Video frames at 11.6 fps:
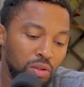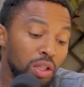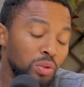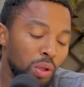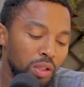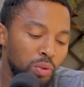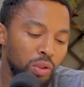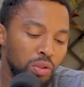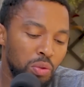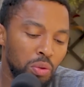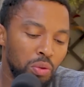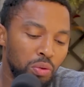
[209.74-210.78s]
In
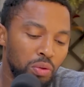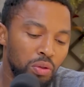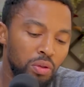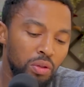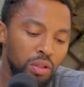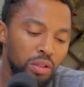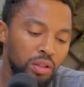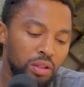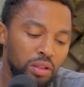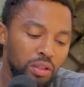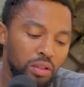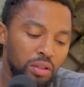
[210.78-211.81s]
2022,
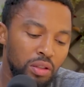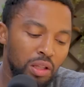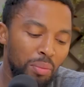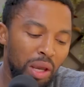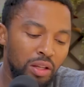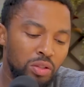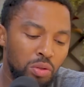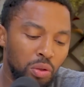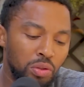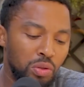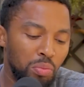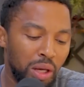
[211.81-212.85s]
the man is
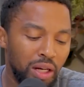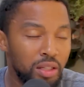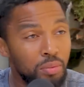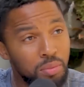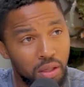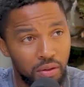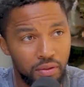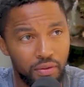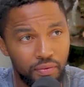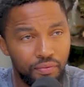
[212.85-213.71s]
taught to manage himself.